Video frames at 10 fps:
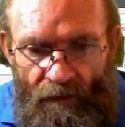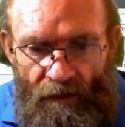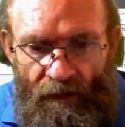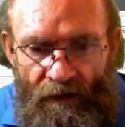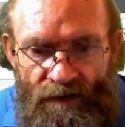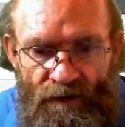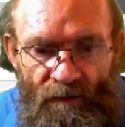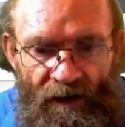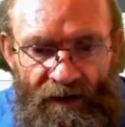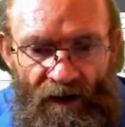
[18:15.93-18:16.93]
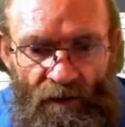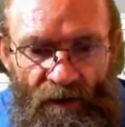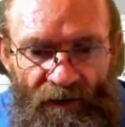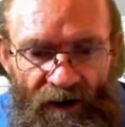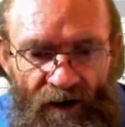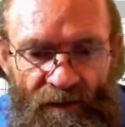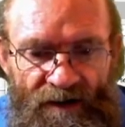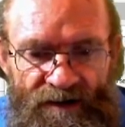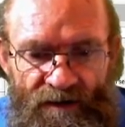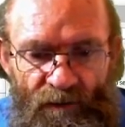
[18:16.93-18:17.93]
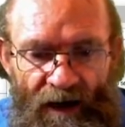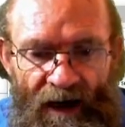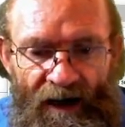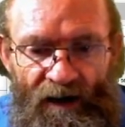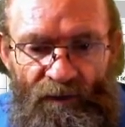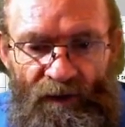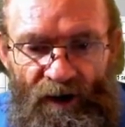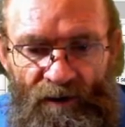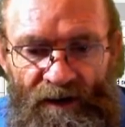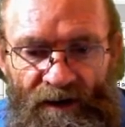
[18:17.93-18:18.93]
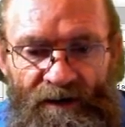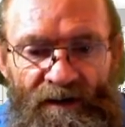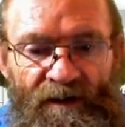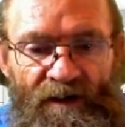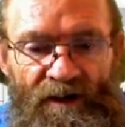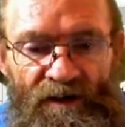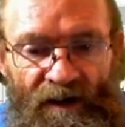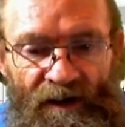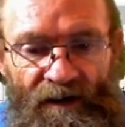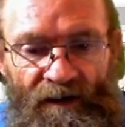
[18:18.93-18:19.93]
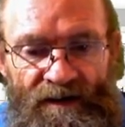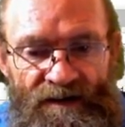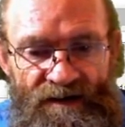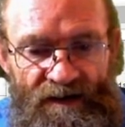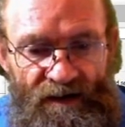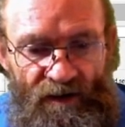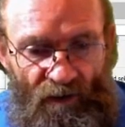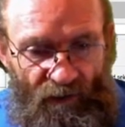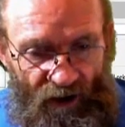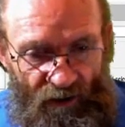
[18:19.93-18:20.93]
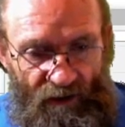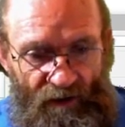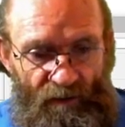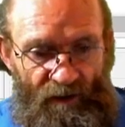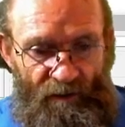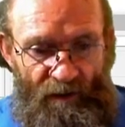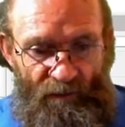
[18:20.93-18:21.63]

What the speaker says: And there's all my global variables. If we add a variable, then you can go and see your variable will